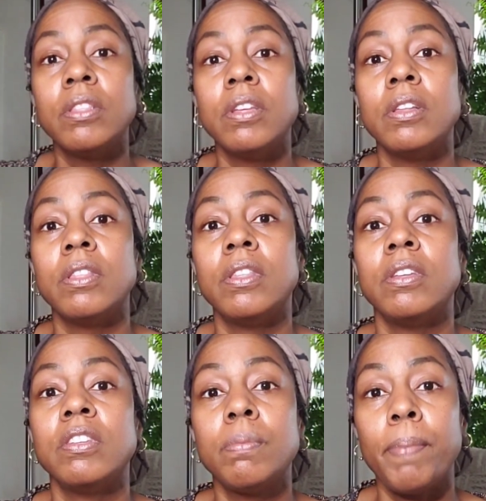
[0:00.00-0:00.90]
the,
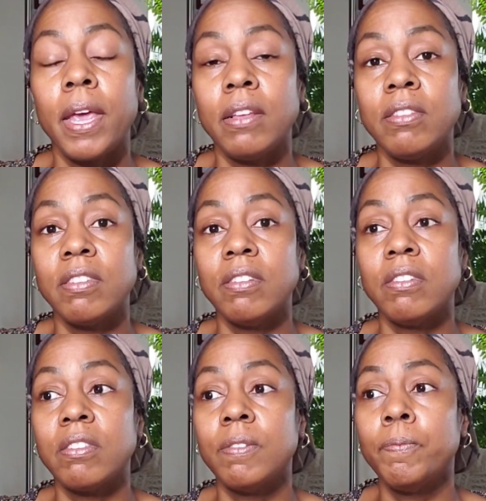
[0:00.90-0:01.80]
the
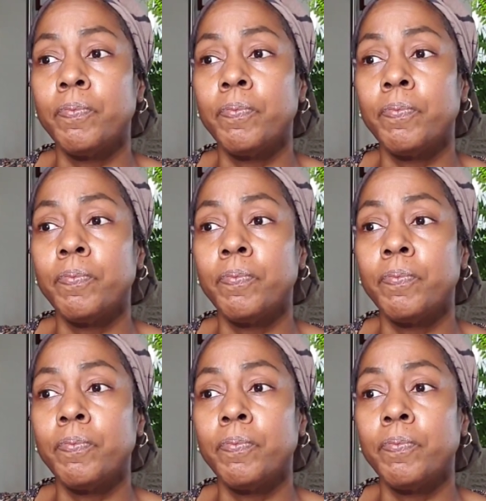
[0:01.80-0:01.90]
spaces,